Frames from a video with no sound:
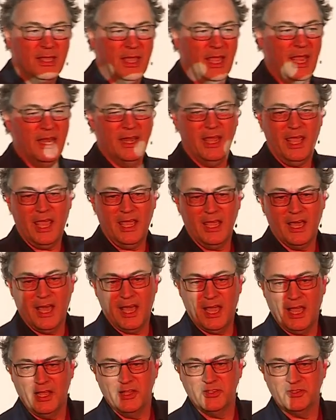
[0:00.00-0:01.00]
and
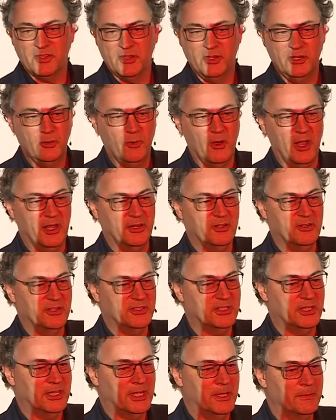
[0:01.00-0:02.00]
AI is the new
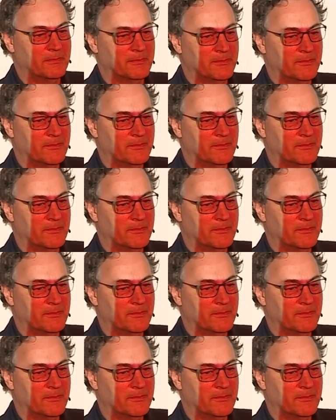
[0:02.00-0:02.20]
electricity.